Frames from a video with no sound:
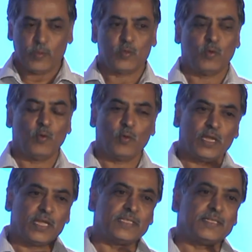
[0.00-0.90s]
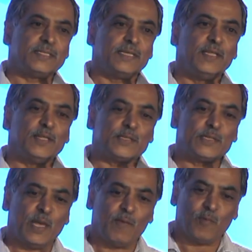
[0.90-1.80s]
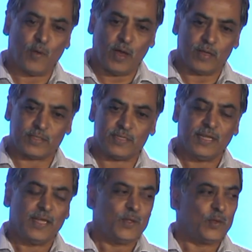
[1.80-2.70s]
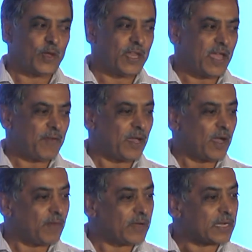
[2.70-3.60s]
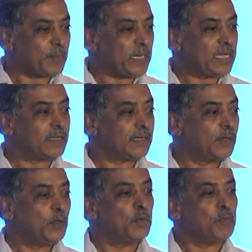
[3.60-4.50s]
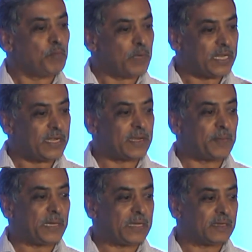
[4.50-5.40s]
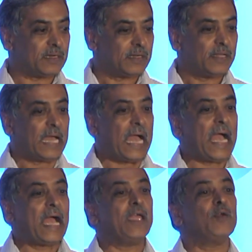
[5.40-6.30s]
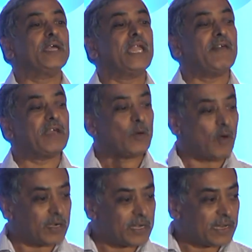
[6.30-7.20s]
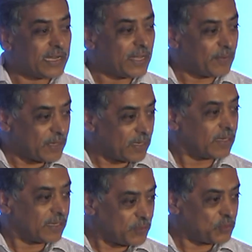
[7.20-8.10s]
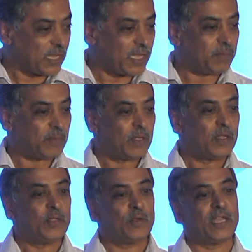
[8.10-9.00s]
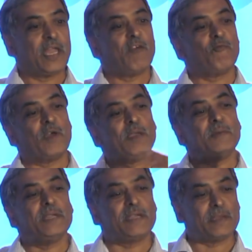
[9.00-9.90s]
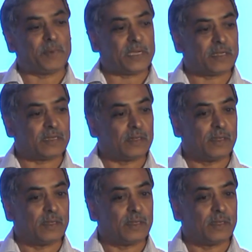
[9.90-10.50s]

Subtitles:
So in the same watch, you can have an hour repeater, minute repeater, you can have a quarterly hour chime, you can have 5-minute repeater.